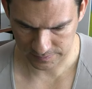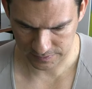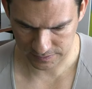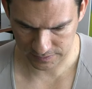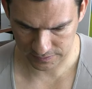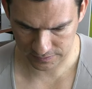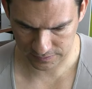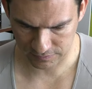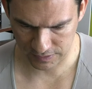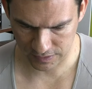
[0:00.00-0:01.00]
Let me see.
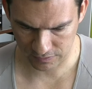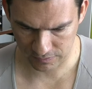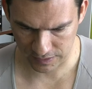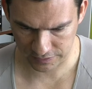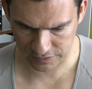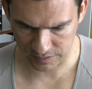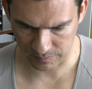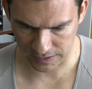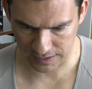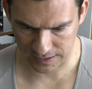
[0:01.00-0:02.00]
Studio,
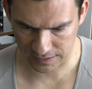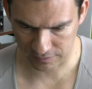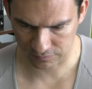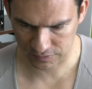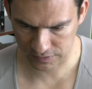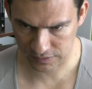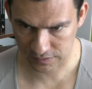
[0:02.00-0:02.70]
HDMI out.